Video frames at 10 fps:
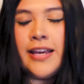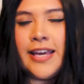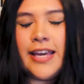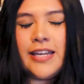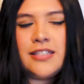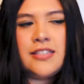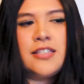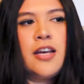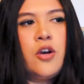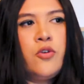
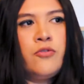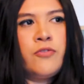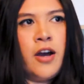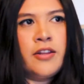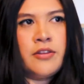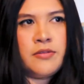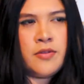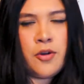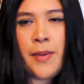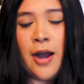kings who've gotten
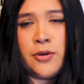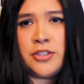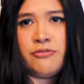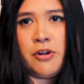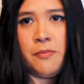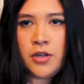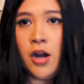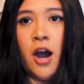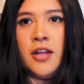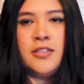their powers from the
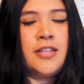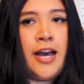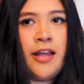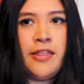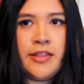gods that